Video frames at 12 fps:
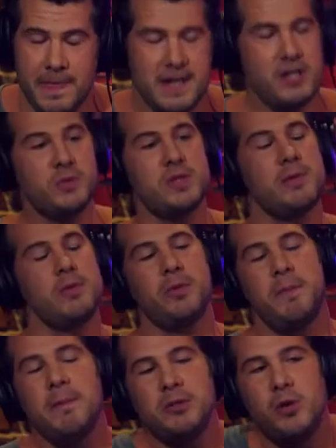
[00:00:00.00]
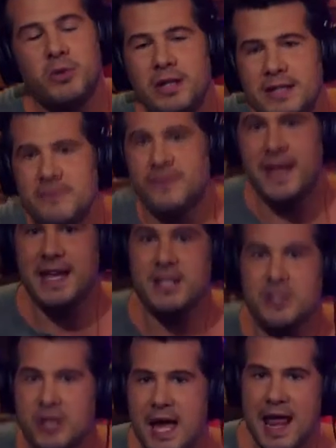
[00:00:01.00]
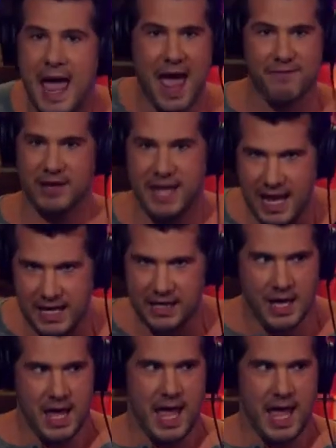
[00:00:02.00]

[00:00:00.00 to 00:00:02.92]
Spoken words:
Here's what people don't realize. Vegans are not advocating